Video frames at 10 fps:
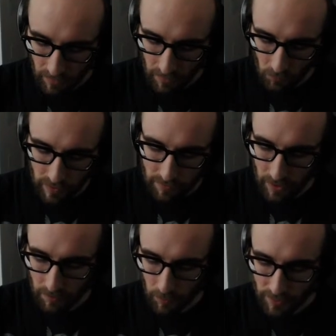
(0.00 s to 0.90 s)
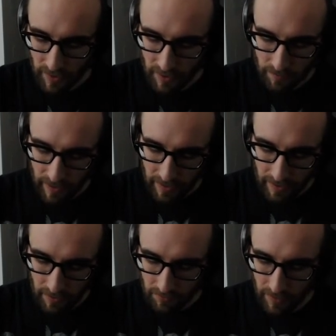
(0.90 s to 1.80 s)
then we divide both sides by
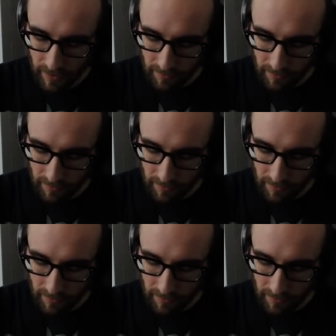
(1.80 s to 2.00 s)
-9.